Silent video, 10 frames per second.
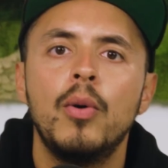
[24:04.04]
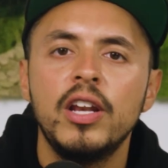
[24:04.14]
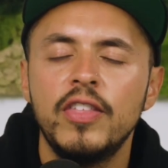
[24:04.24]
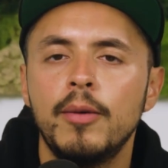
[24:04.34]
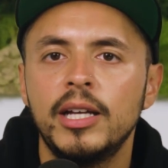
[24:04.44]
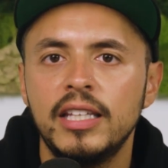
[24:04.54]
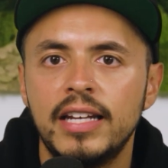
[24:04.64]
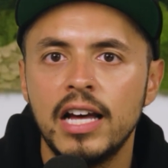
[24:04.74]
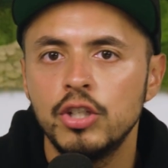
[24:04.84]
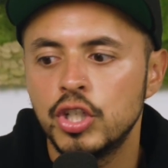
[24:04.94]
I want you to think about the
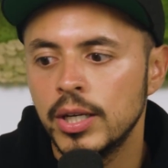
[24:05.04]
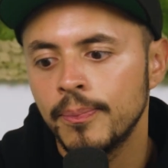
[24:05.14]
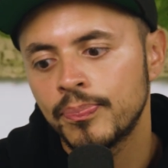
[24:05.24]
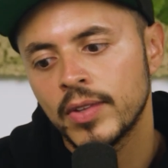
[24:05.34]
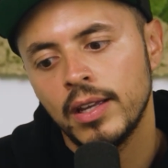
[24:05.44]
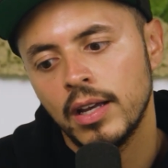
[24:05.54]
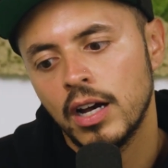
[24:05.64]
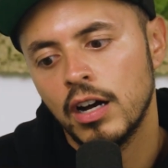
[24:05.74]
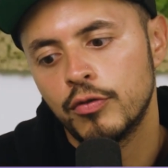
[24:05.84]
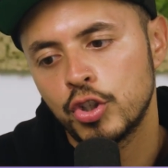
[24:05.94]
analogy
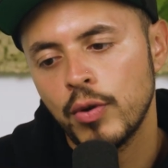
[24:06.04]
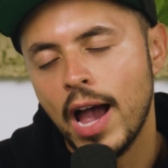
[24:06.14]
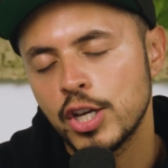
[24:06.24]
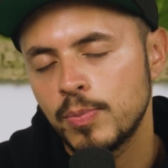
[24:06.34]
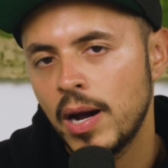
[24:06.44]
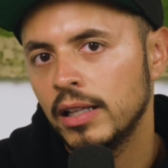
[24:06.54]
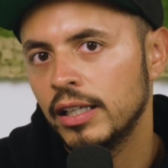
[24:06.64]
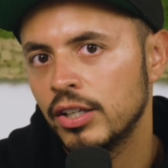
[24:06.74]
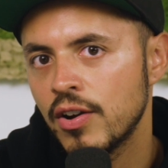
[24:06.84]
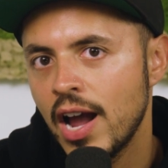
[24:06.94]
of trash
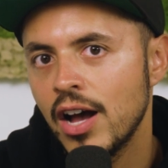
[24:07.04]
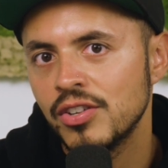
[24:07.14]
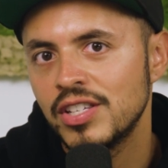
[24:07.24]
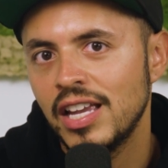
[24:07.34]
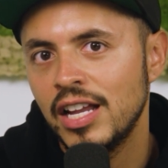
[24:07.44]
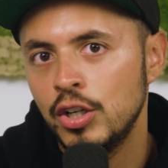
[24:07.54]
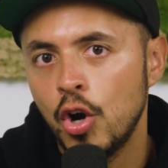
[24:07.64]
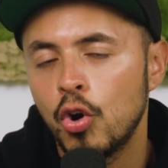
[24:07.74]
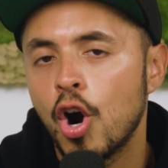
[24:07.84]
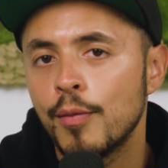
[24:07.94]
piling in your house and
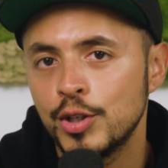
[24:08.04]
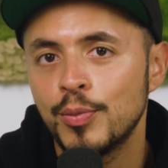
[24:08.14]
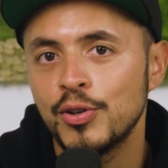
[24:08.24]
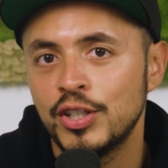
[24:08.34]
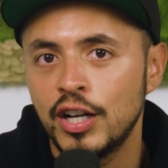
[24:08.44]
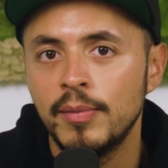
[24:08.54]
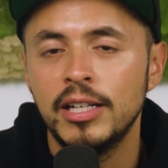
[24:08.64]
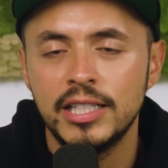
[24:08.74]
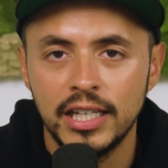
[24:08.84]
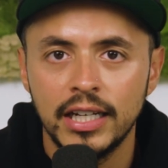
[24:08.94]
no garbage person
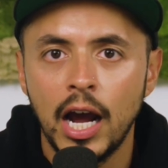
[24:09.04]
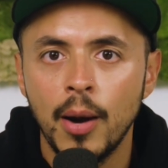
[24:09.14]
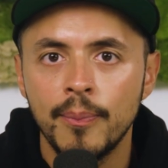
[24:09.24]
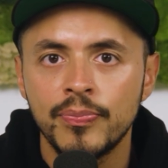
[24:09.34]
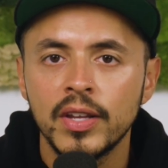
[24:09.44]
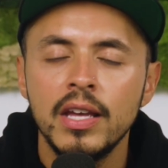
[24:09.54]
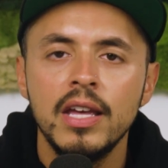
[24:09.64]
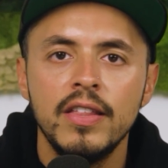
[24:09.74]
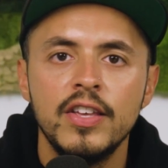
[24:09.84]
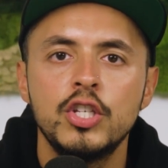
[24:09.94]
coming to take it out.
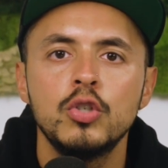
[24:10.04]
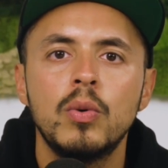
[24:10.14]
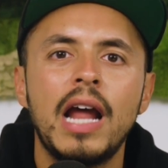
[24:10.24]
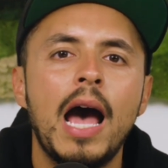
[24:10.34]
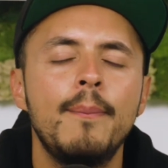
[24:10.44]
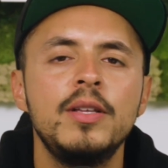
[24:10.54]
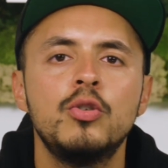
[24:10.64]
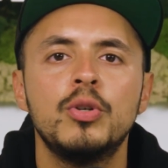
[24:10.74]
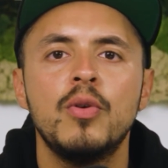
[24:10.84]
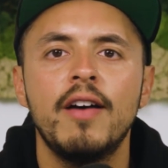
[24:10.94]
This is what
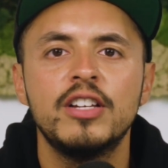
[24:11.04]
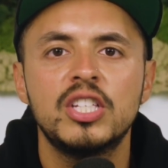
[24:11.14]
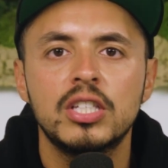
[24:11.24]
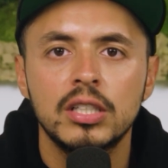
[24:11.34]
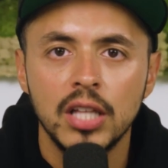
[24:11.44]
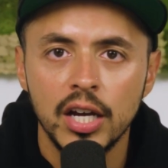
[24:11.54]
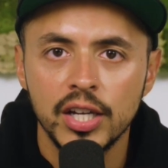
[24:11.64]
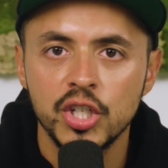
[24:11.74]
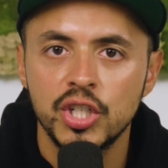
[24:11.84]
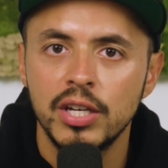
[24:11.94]
happens when you have a
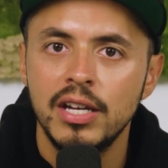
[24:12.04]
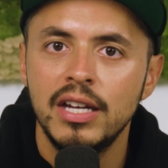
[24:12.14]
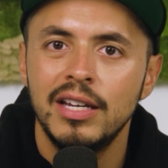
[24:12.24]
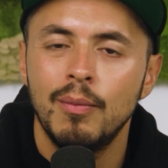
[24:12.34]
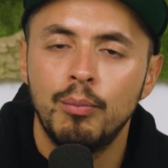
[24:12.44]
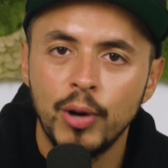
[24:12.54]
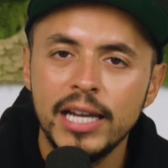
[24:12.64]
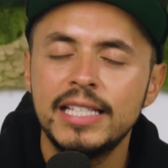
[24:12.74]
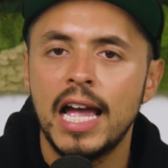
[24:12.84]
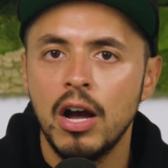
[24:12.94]
sluggish
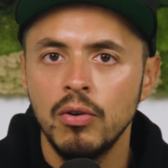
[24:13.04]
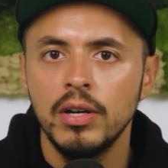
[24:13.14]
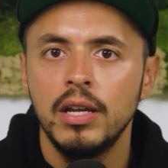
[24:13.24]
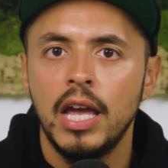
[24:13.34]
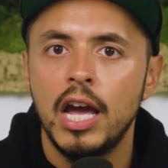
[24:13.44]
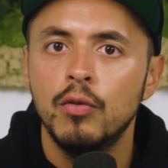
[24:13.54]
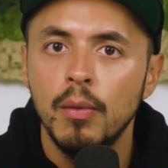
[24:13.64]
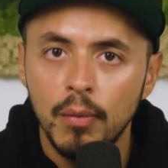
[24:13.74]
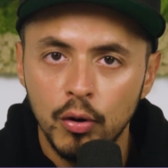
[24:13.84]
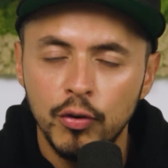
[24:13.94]
breakdown and
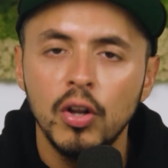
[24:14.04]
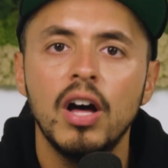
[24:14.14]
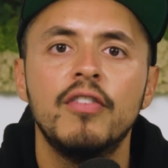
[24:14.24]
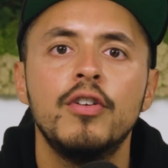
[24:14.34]
removal